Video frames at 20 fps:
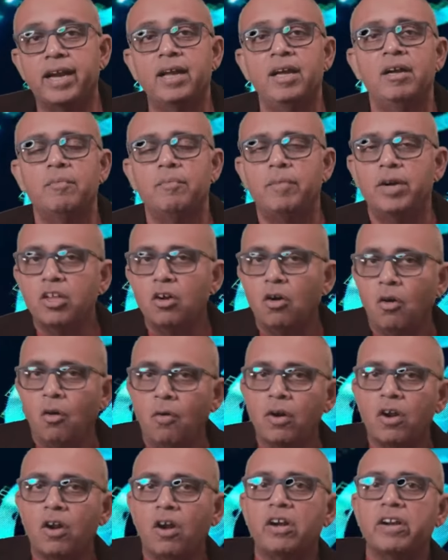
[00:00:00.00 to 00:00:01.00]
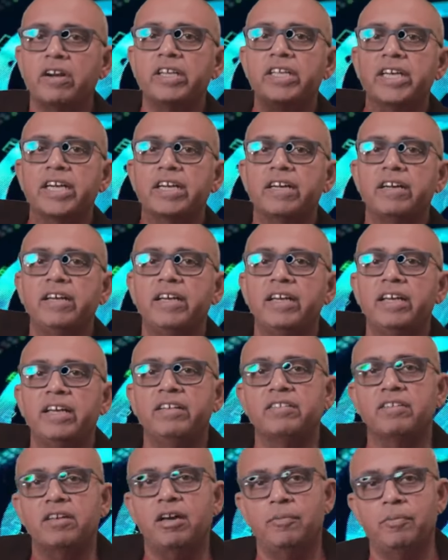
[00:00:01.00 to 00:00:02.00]
but the overall trajectory is
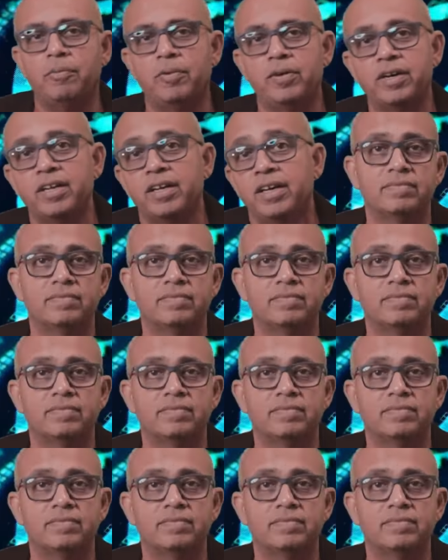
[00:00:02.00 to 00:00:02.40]
upward.